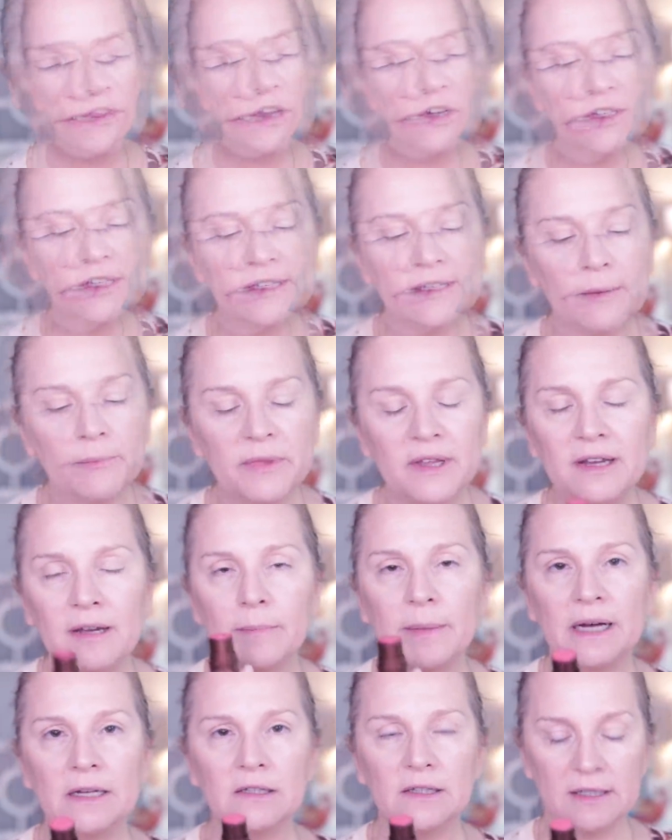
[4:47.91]
There's something
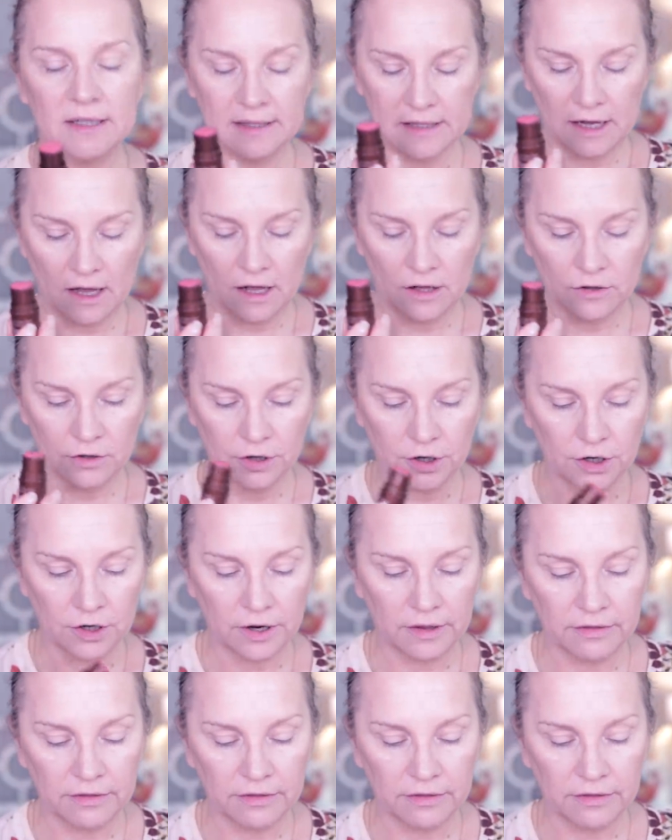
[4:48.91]
about this color